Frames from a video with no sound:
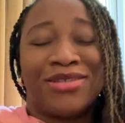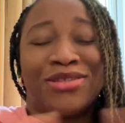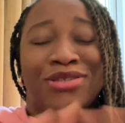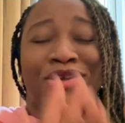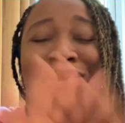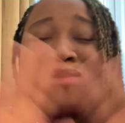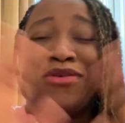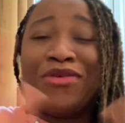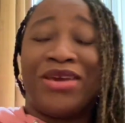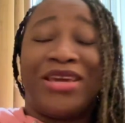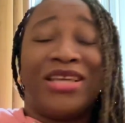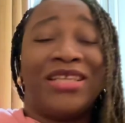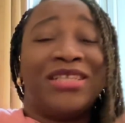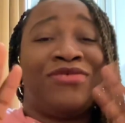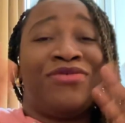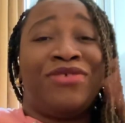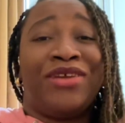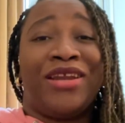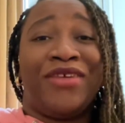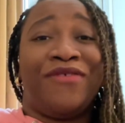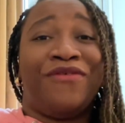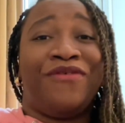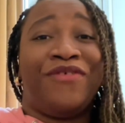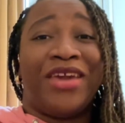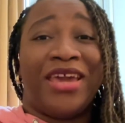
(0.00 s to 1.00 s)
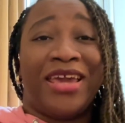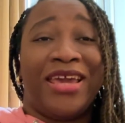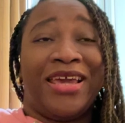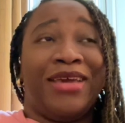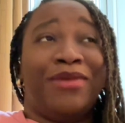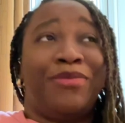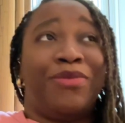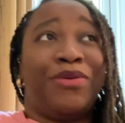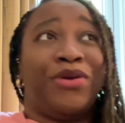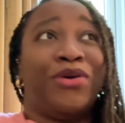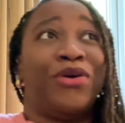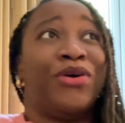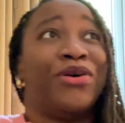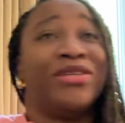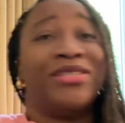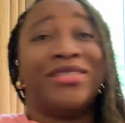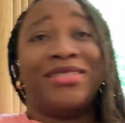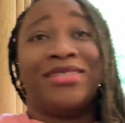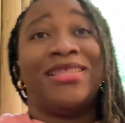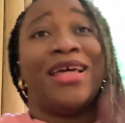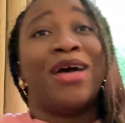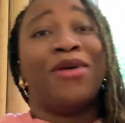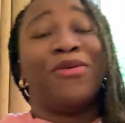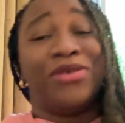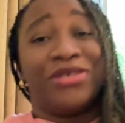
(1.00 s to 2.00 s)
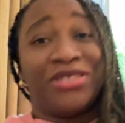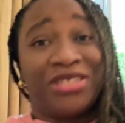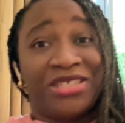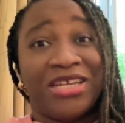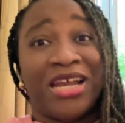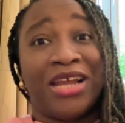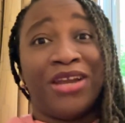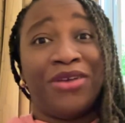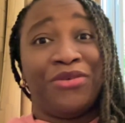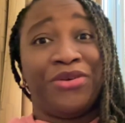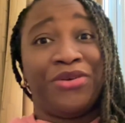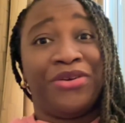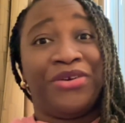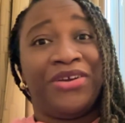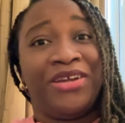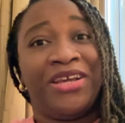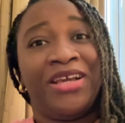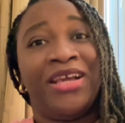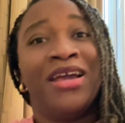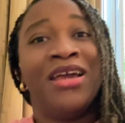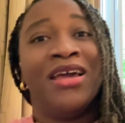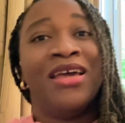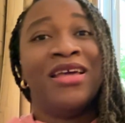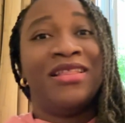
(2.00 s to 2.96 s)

Sorry, it's really vague because that was January,